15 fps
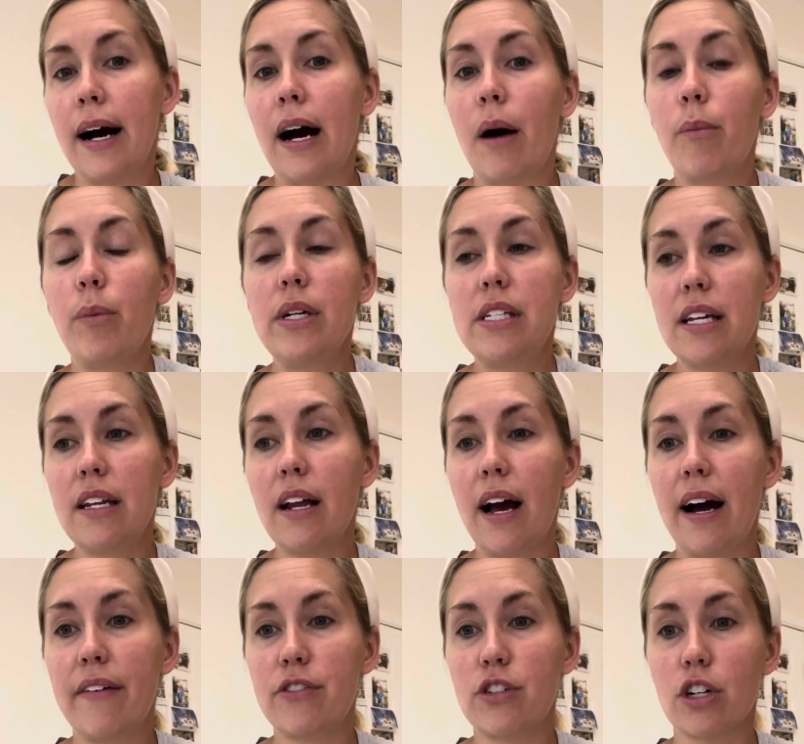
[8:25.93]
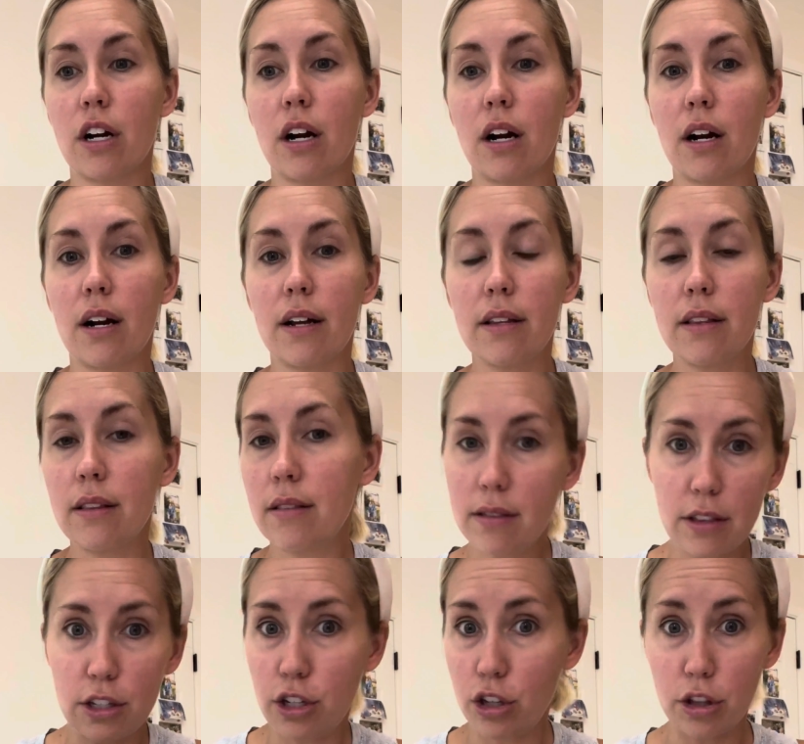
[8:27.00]
We did, after
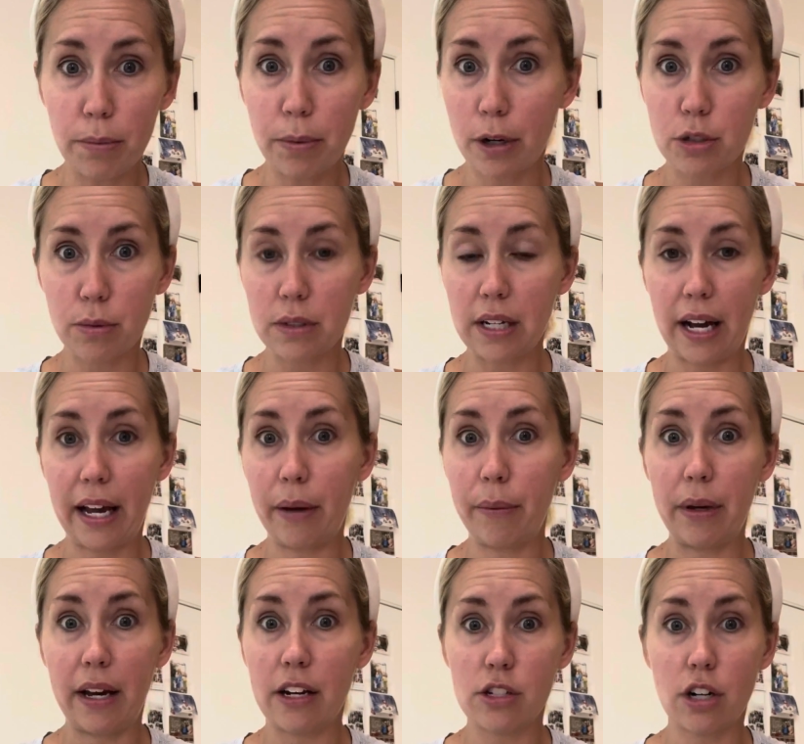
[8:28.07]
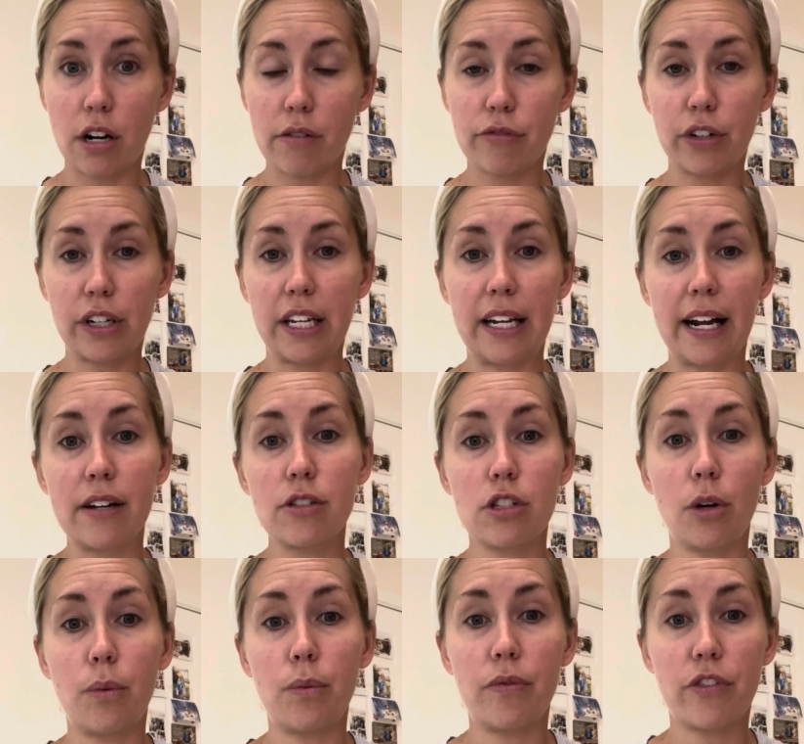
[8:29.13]
the birds were dying, we kind of started freaking out.
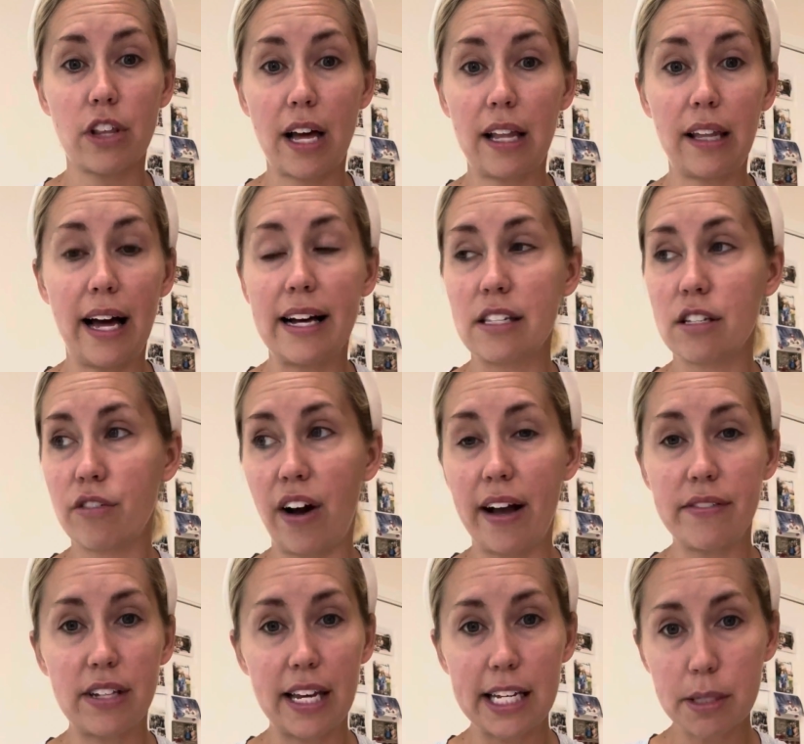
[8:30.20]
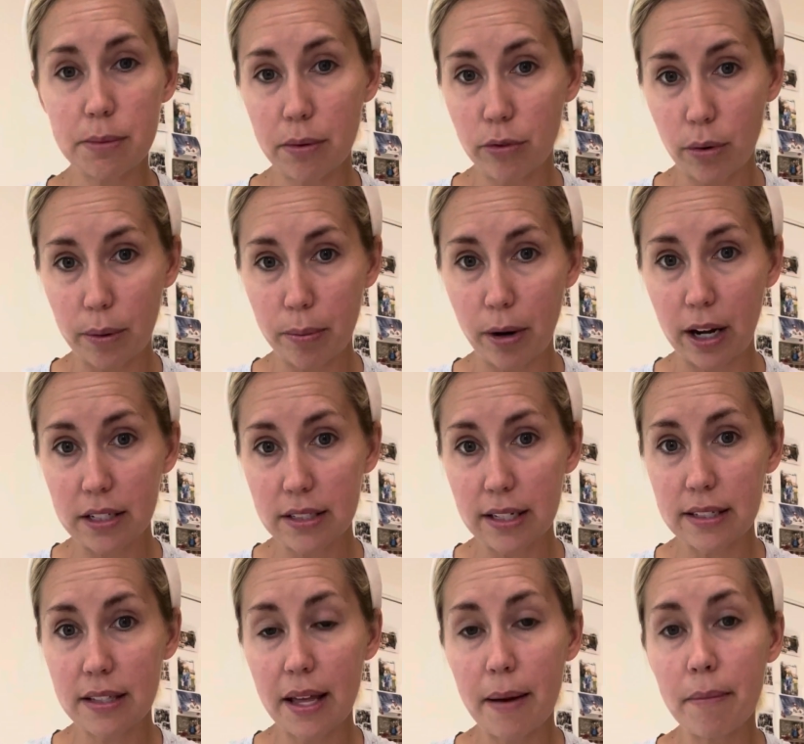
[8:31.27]
So for that last 5 days before we
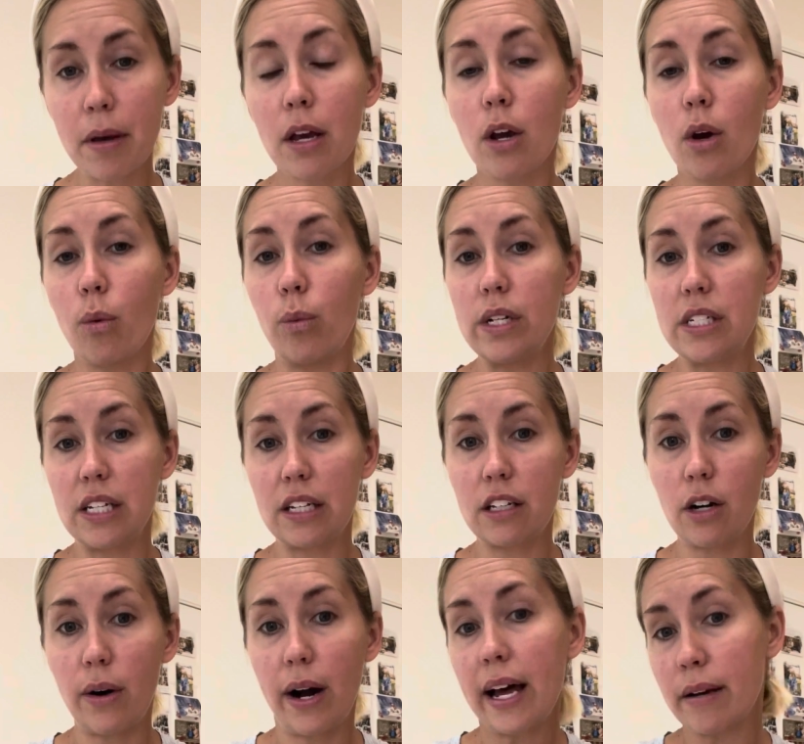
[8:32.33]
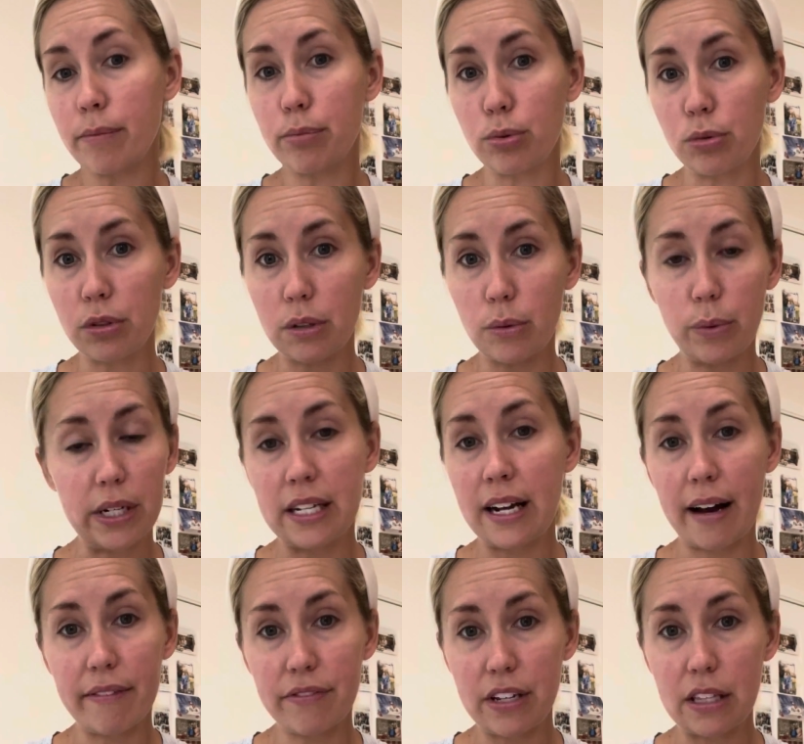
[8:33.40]
processed them, we did go ahead and we did
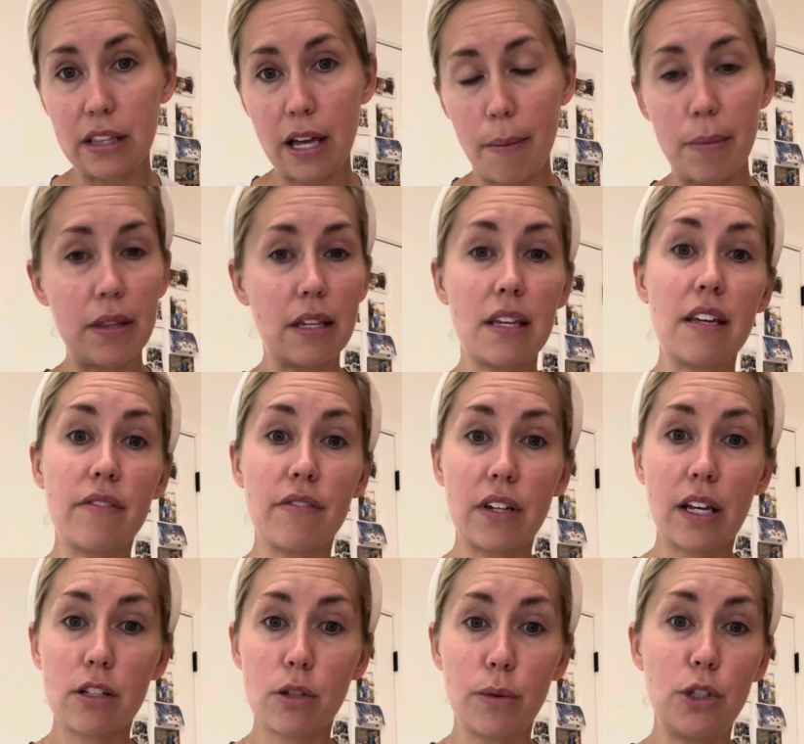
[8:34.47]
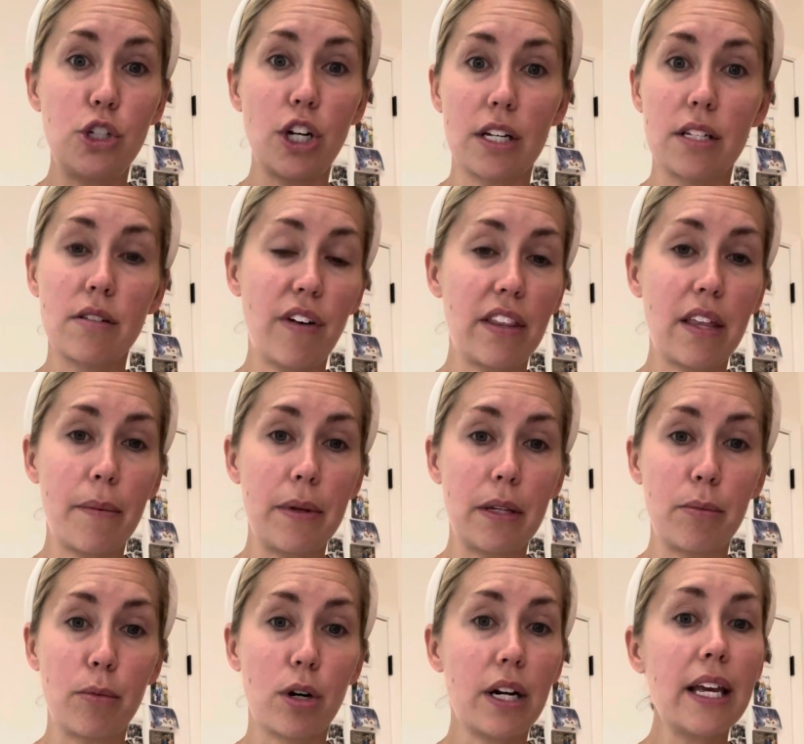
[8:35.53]
not feed them in the evening. So we just fed them in the
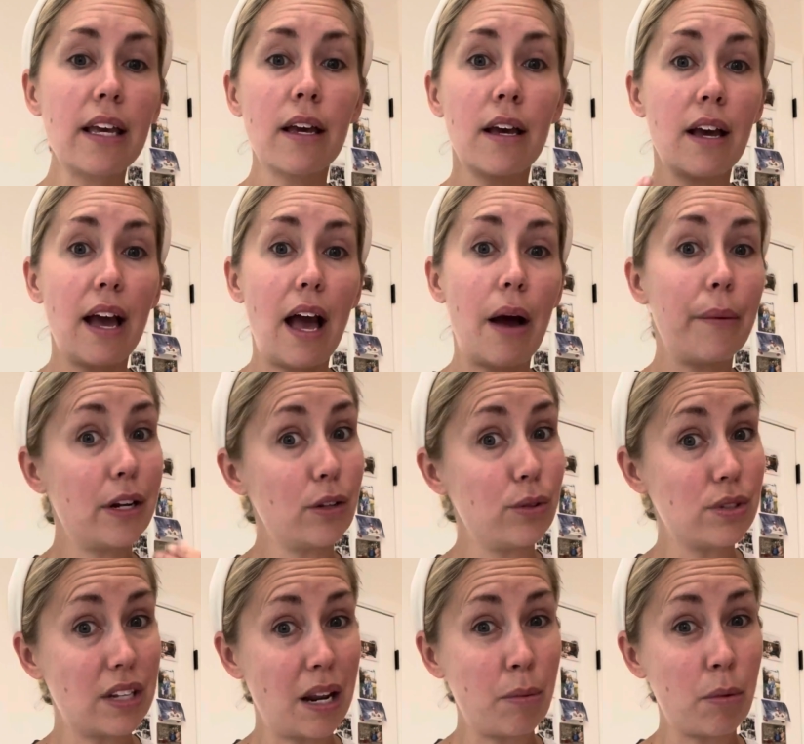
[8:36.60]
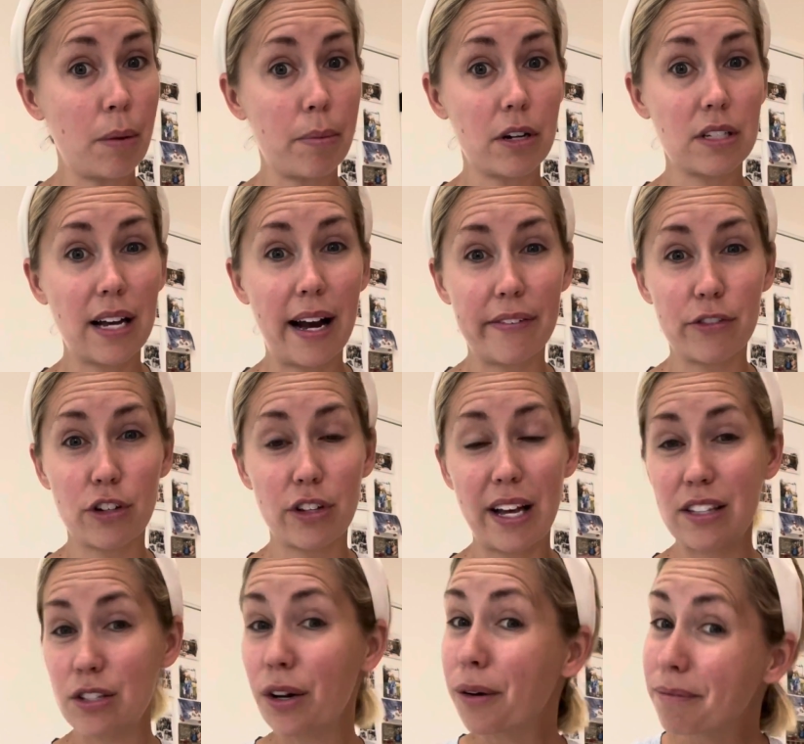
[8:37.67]
morning, and we didn't lose any more birds after
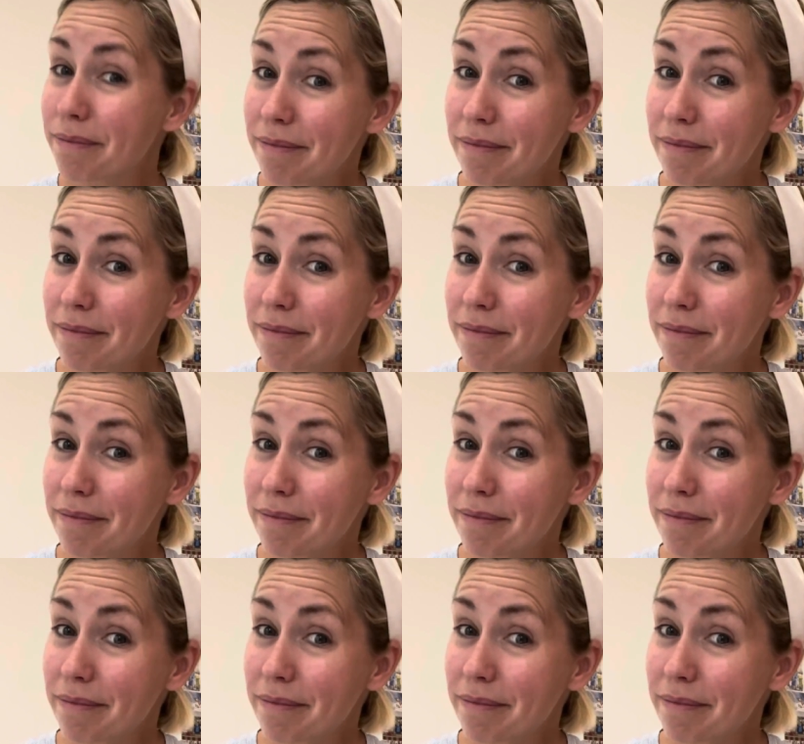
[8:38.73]
that. So